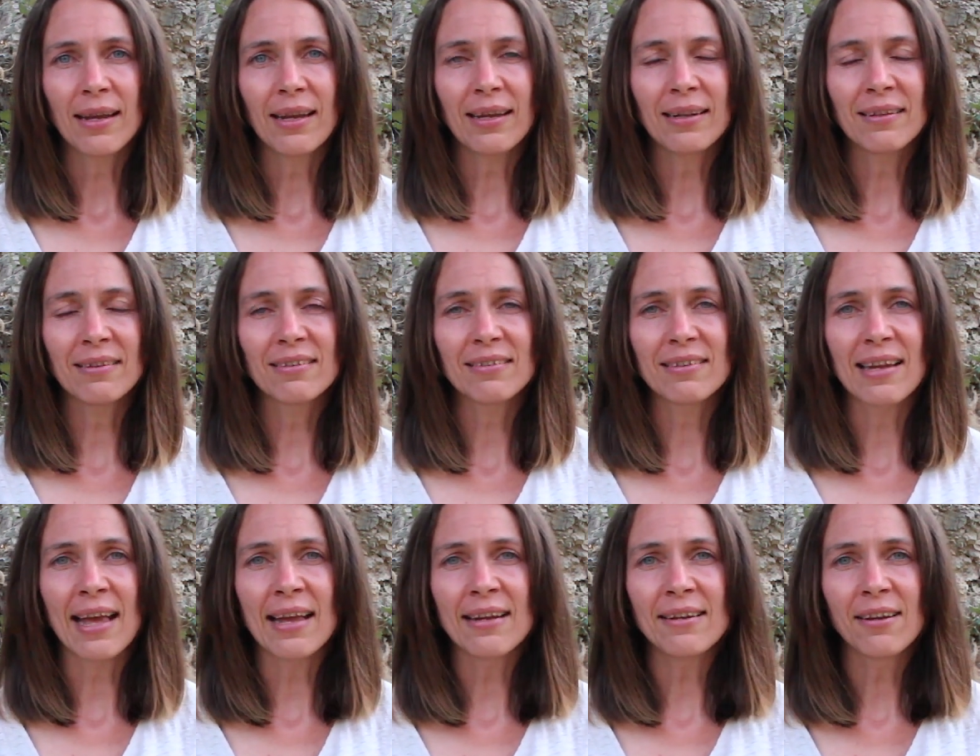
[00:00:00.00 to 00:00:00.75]

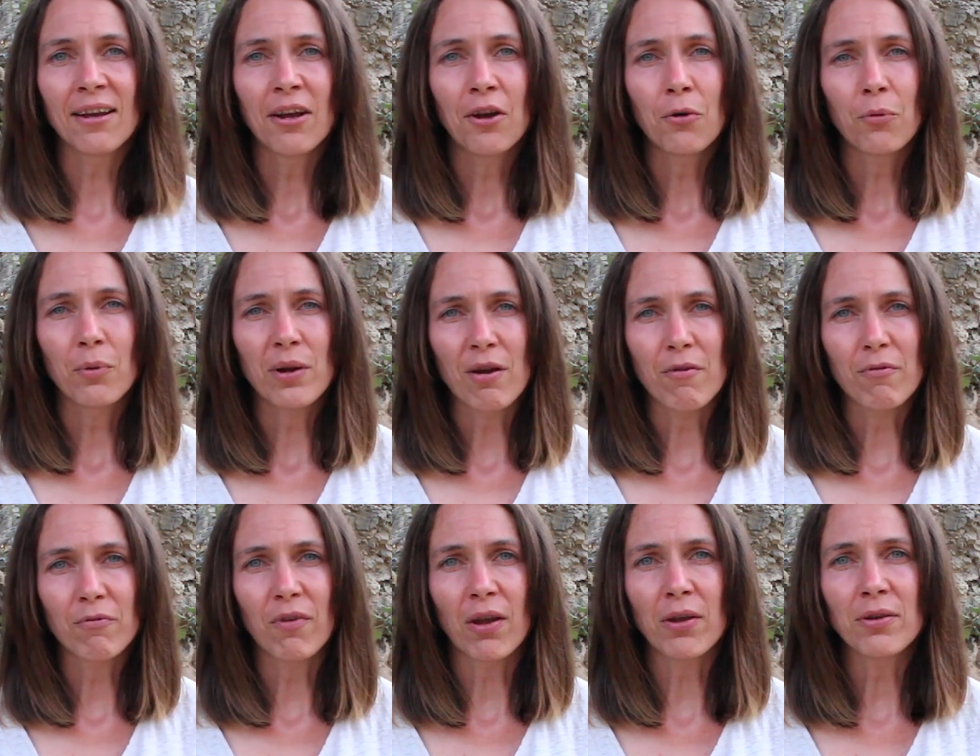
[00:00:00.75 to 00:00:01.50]
Instead, we are
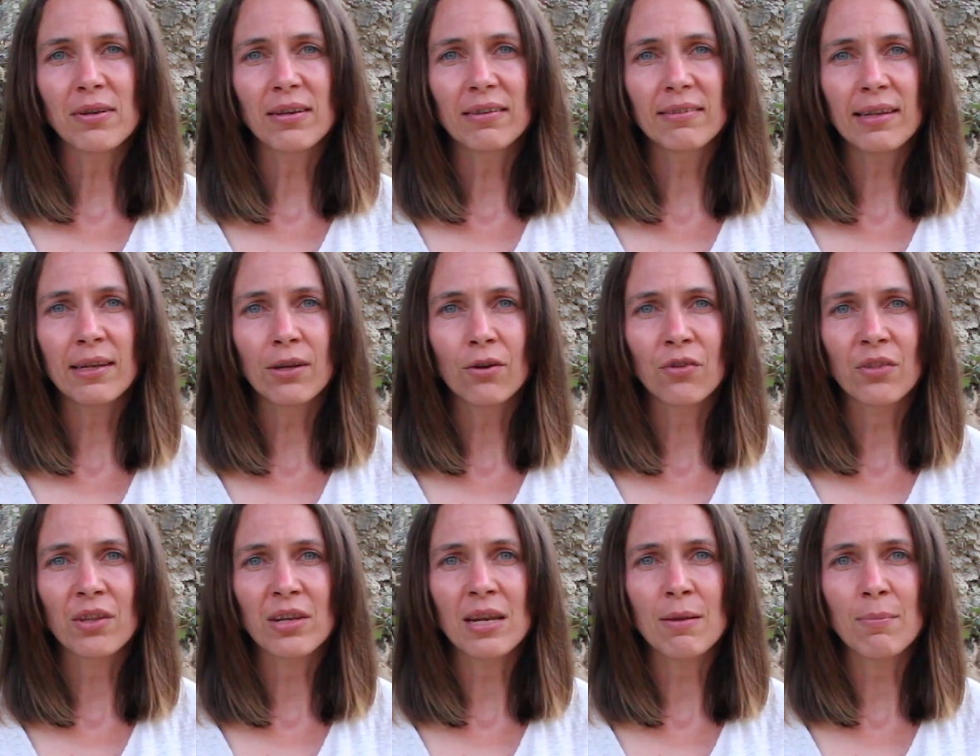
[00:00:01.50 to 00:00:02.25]
focusing
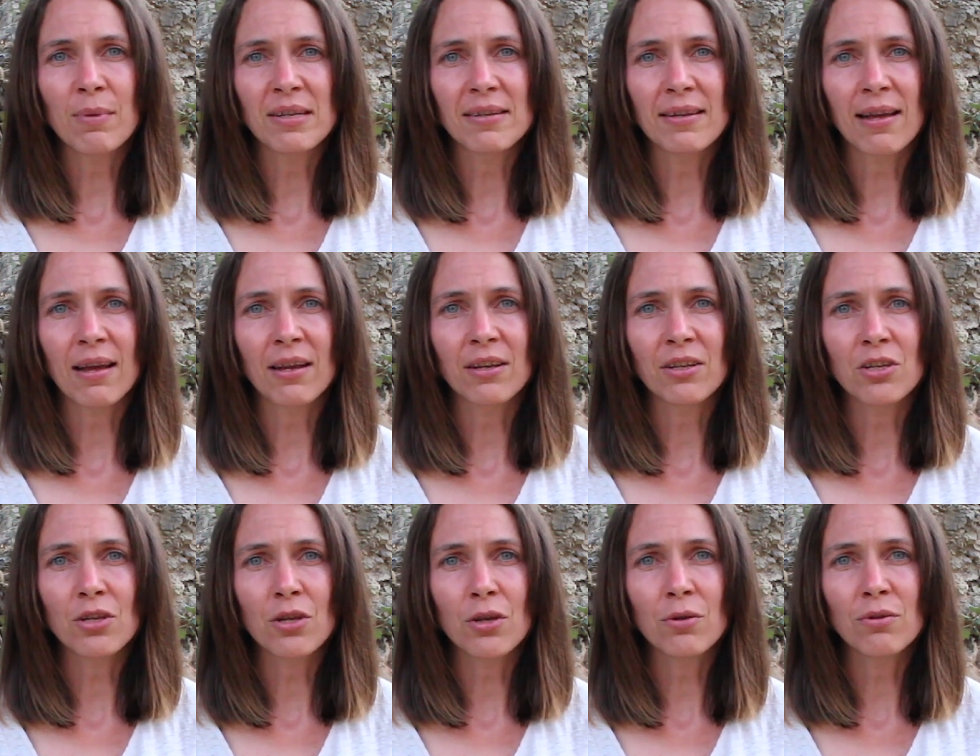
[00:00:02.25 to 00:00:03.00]
on the nimitta
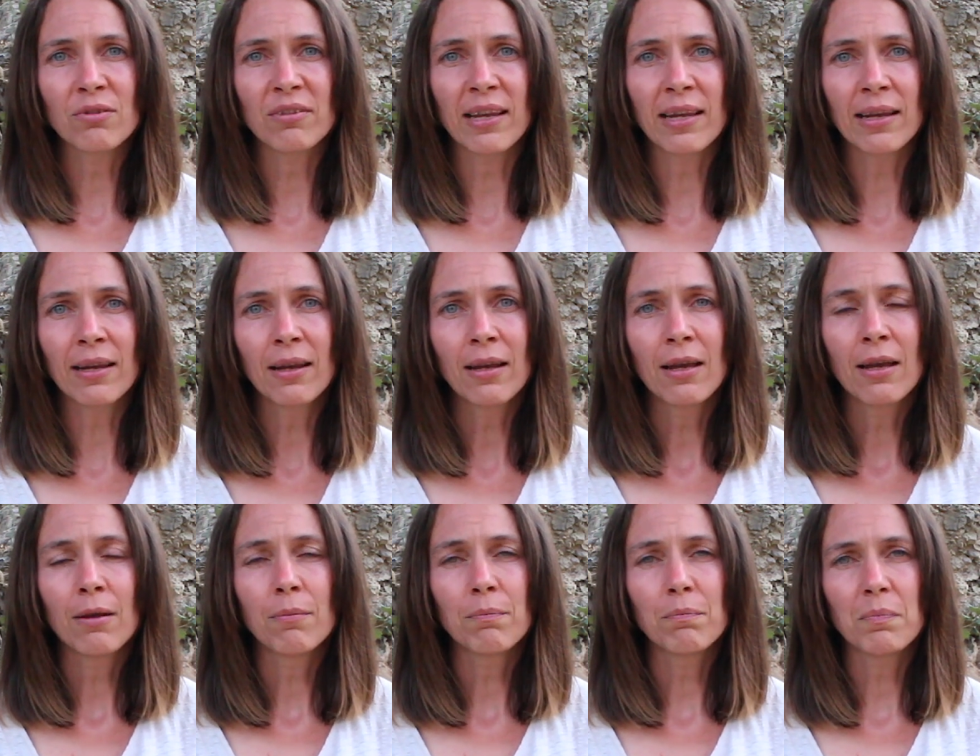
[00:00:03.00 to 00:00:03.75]
using
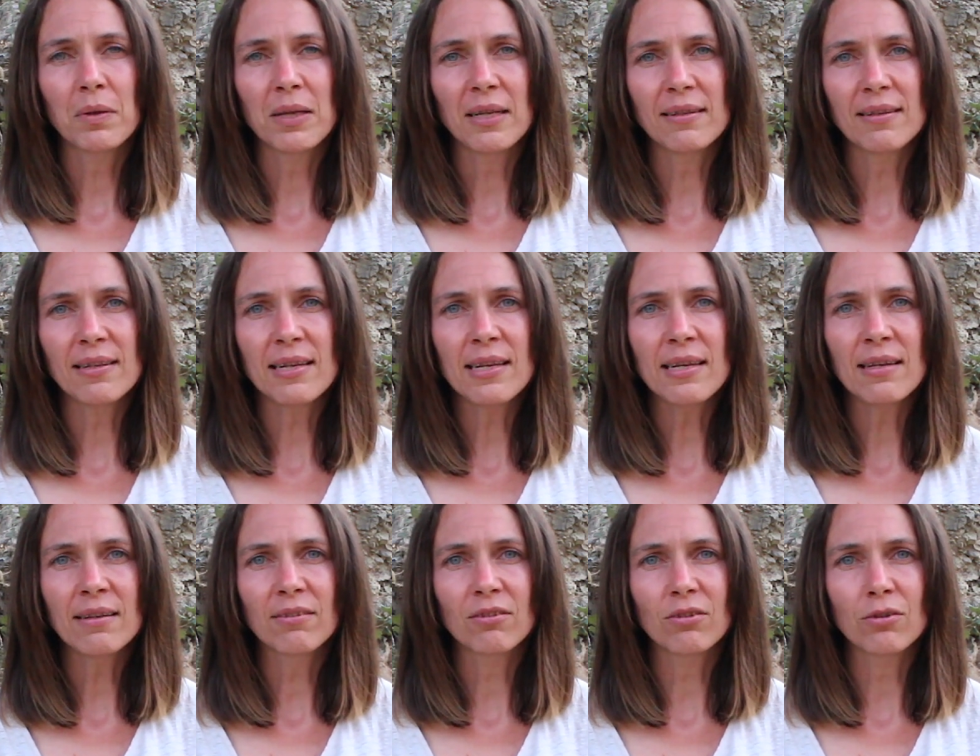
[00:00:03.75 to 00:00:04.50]

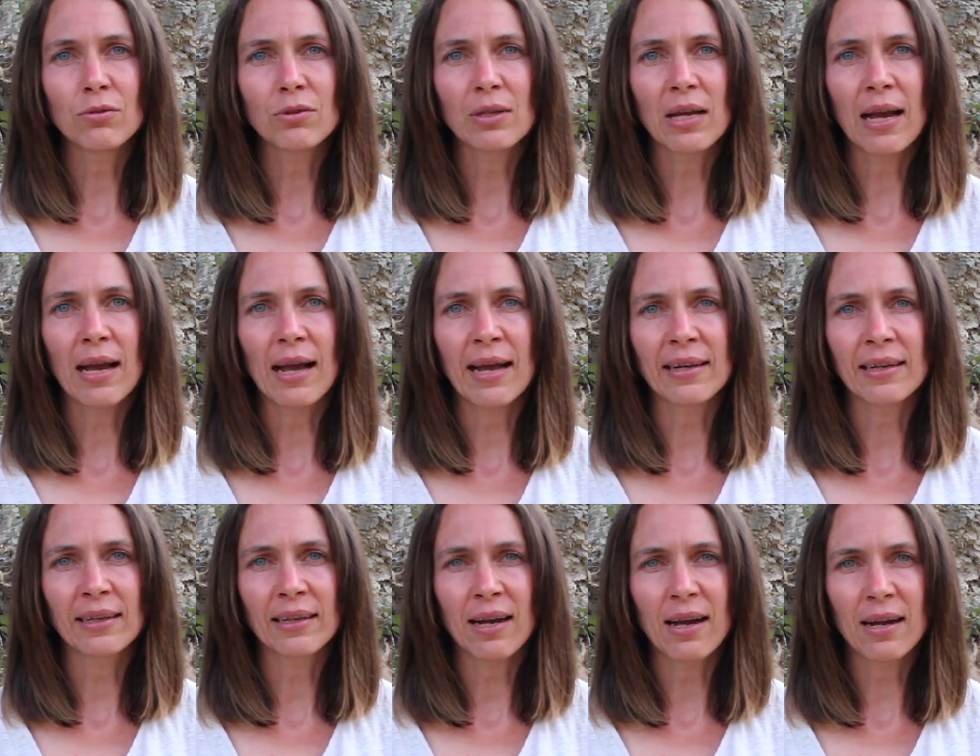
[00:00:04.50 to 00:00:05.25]
piti, sukha
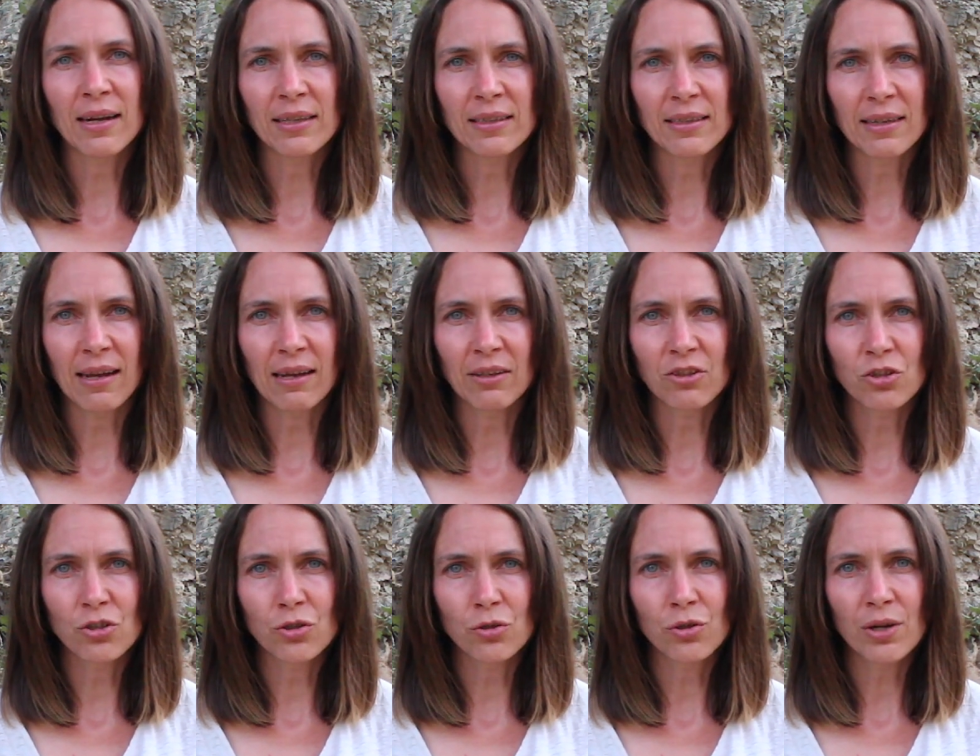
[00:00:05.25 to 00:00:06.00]
and ekaggata,
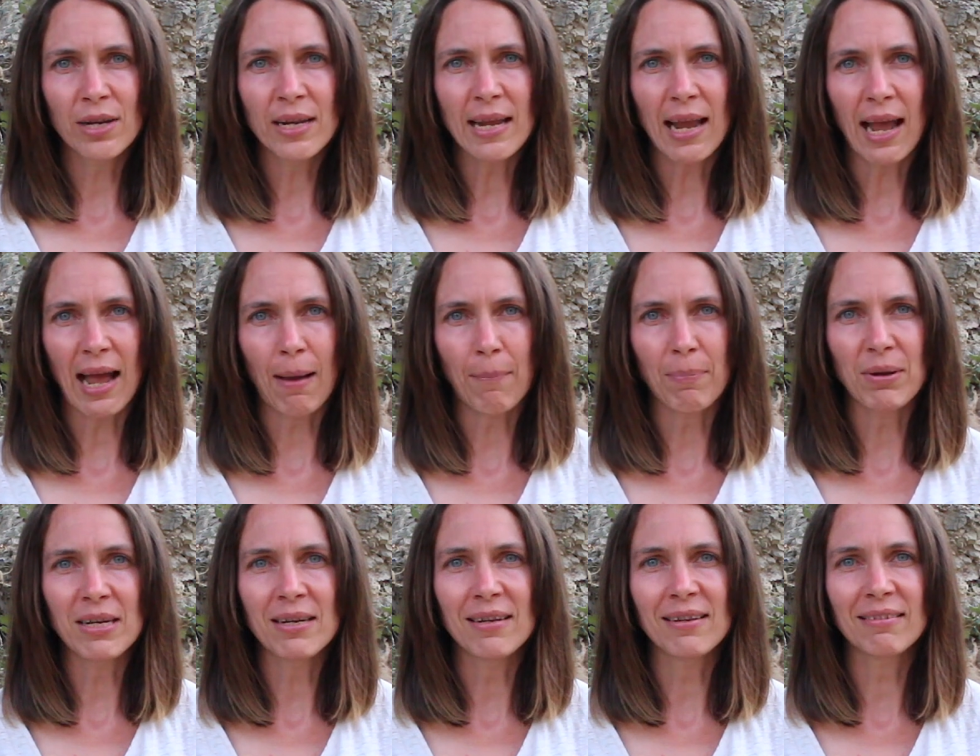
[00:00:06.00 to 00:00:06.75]
joy,
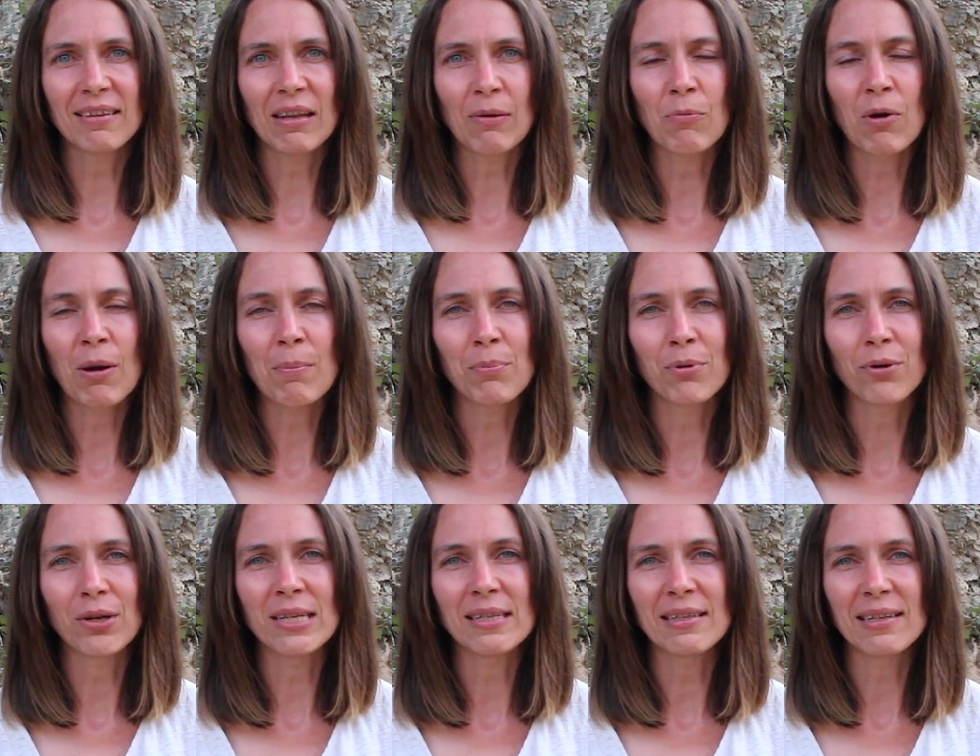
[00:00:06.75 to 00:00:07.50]
happiness and
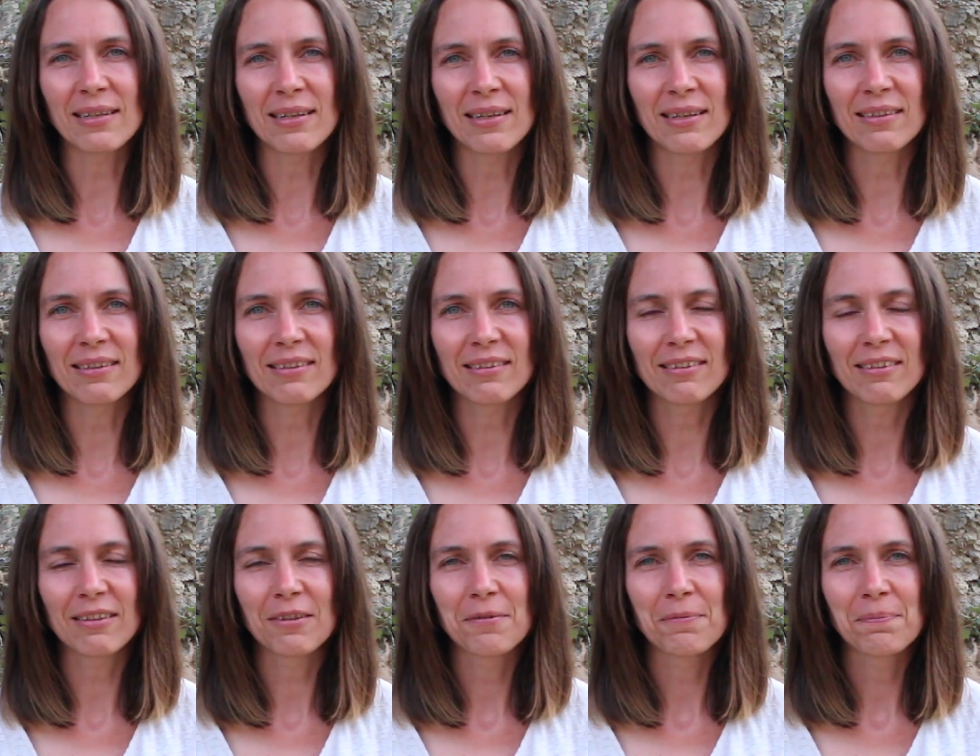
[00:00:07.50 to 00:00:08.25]
one-pointedness.